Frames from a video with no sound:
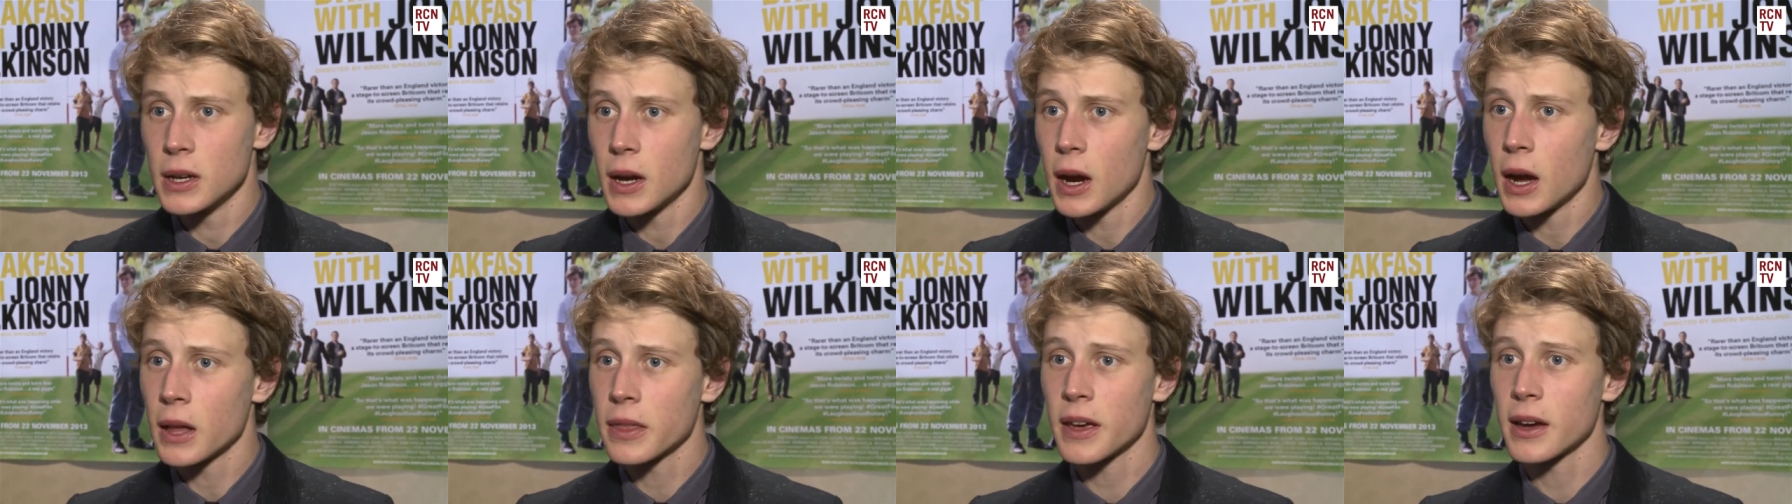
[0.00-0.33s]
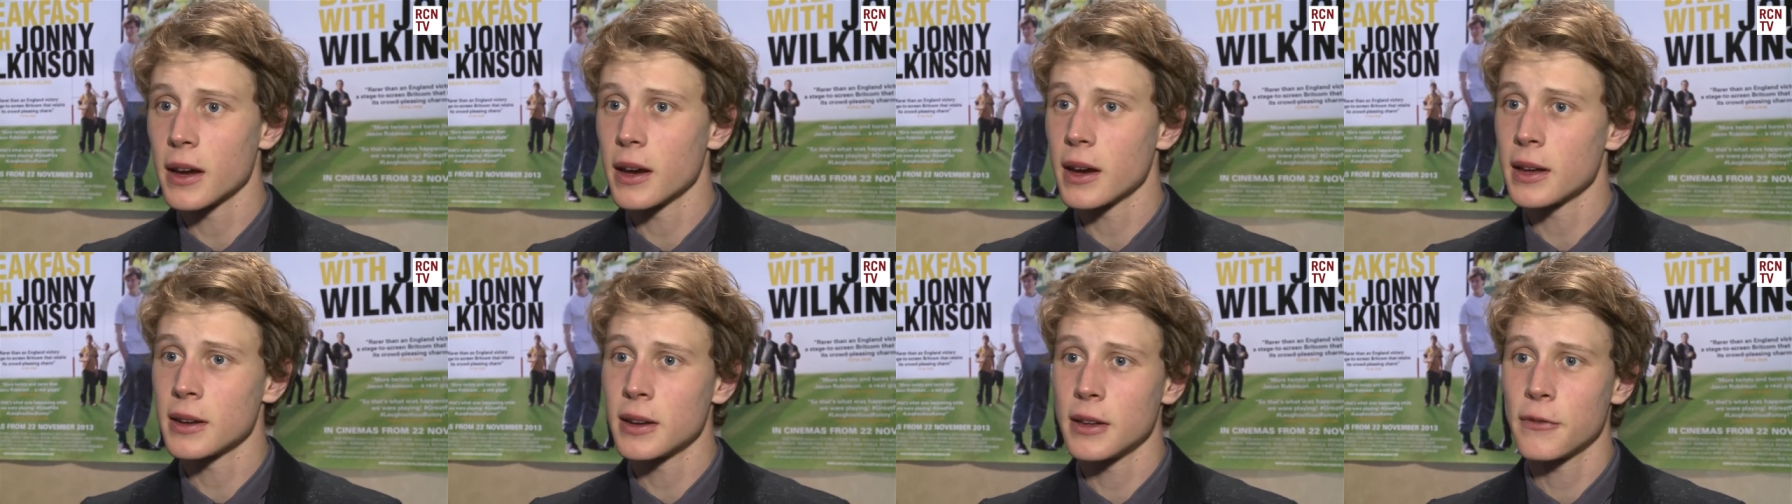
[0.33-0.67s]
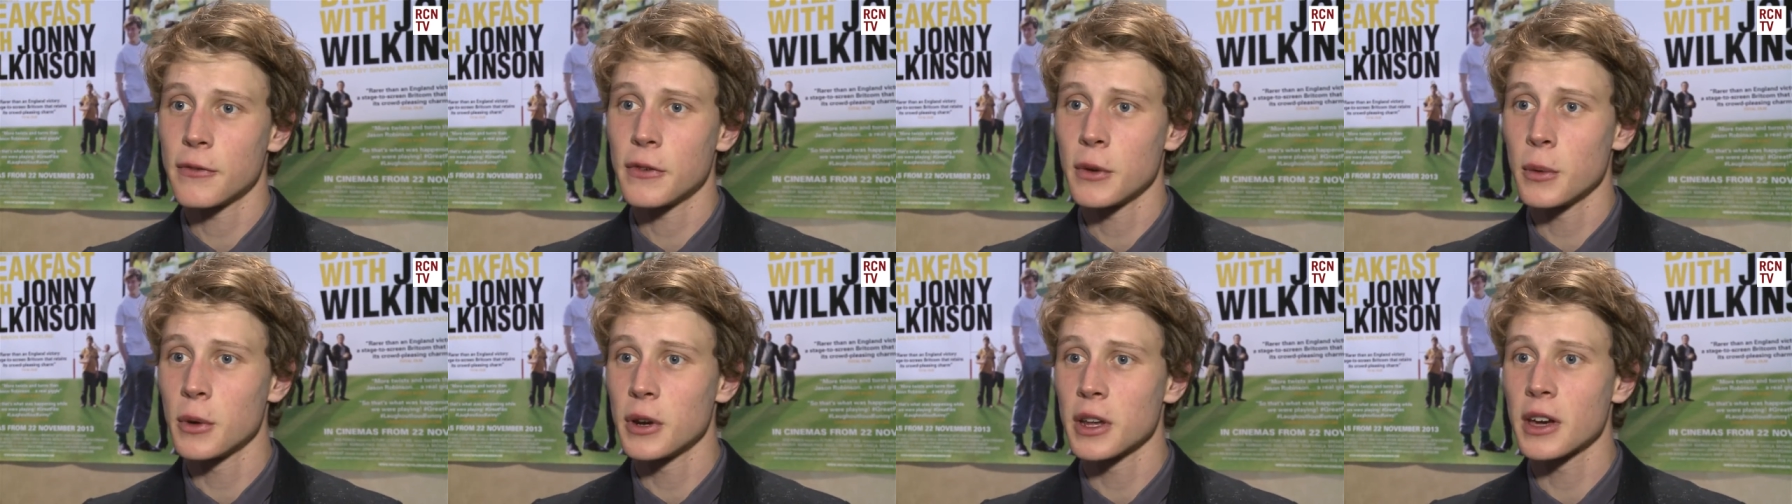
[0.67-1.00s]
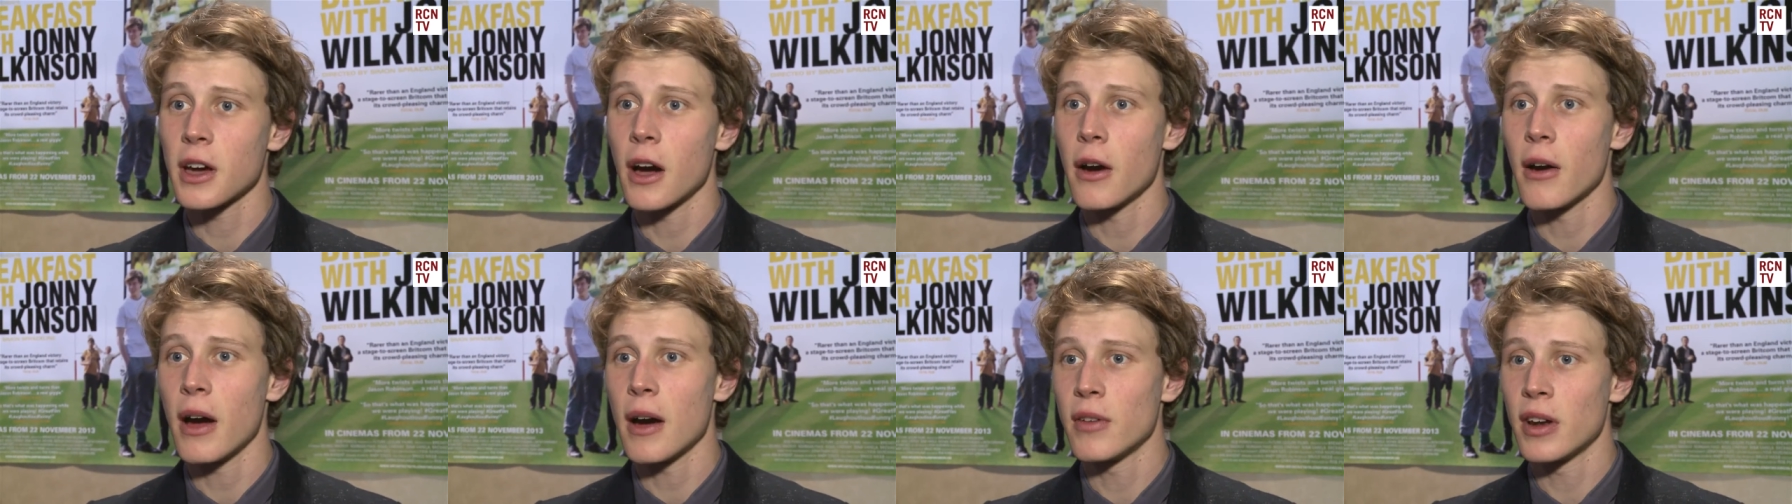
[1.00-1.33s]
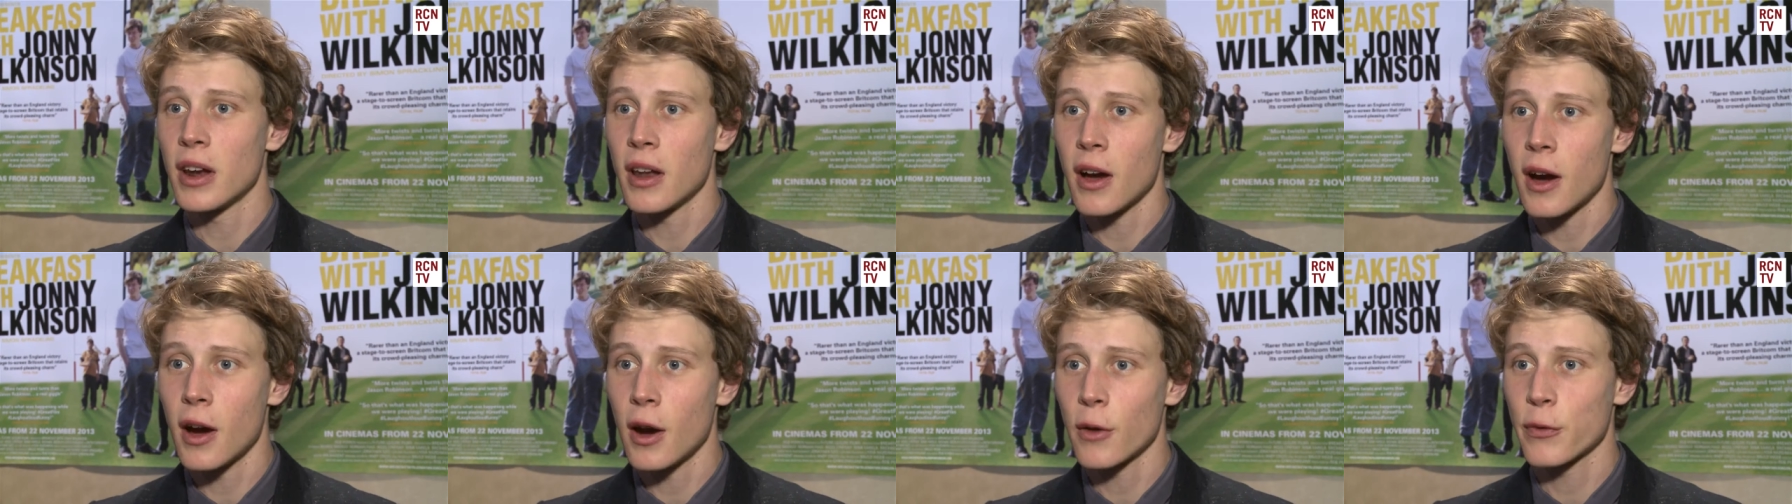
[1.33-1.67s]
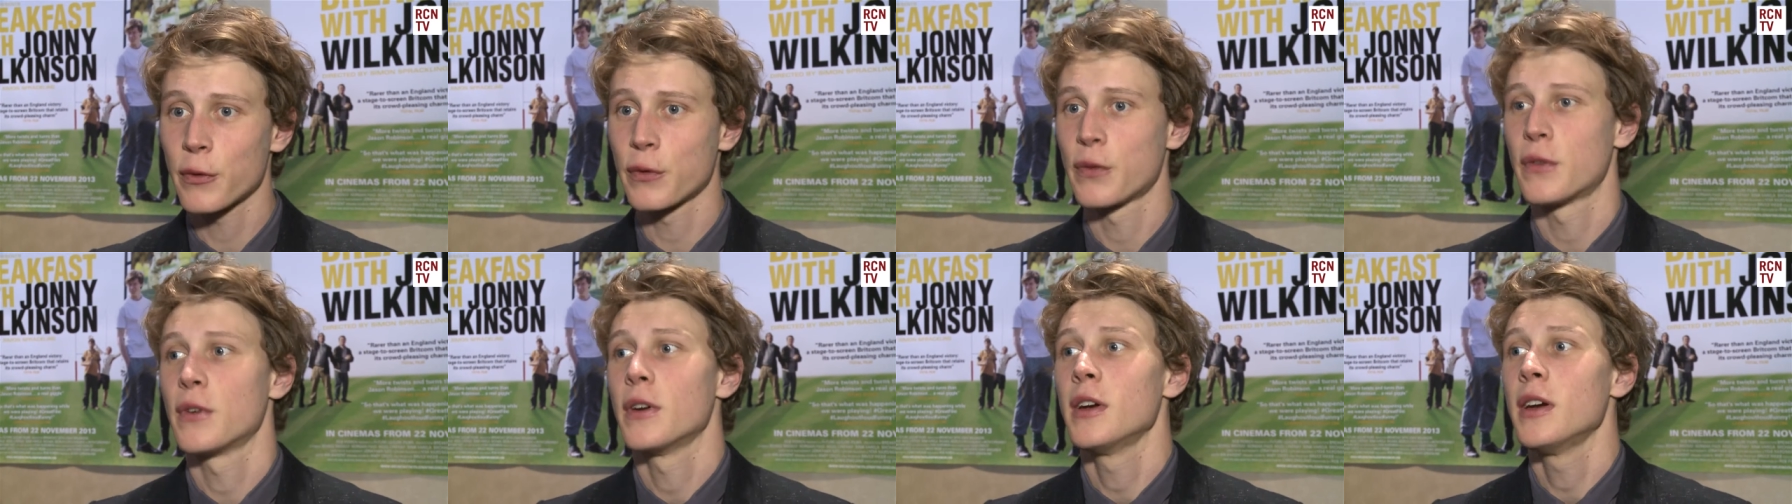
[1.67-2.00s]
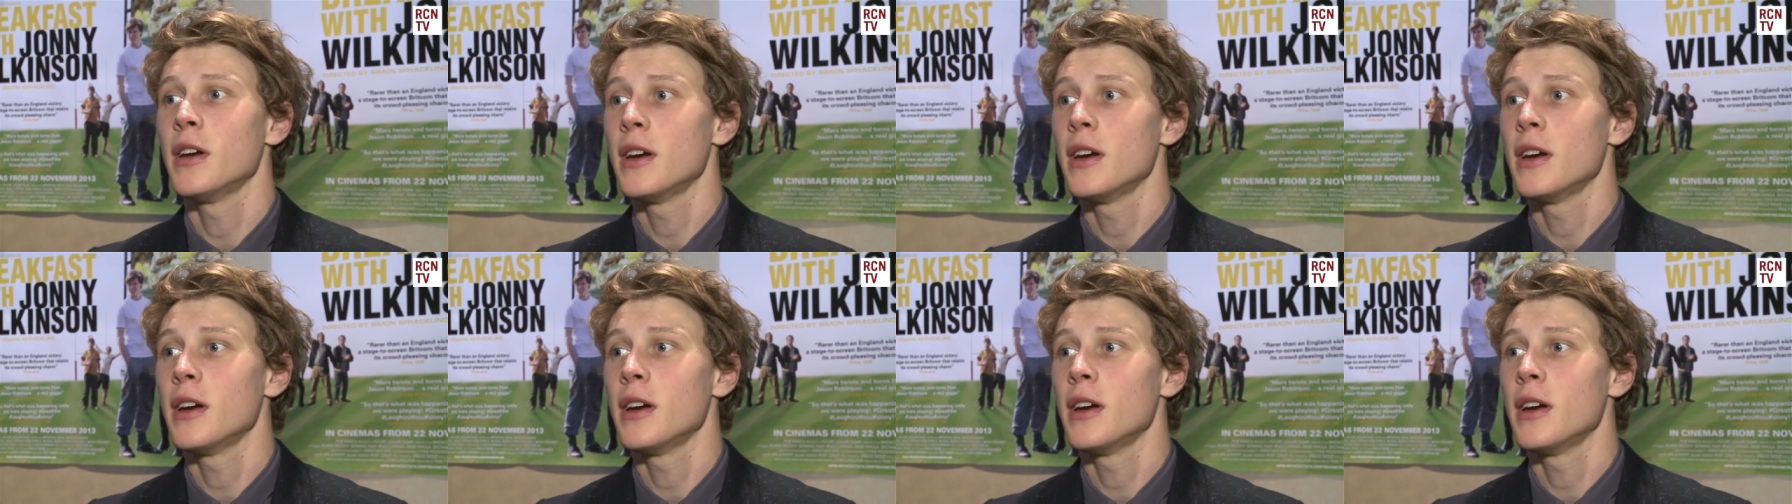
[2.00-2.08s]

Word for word: I think, and if you want to go have a laugh,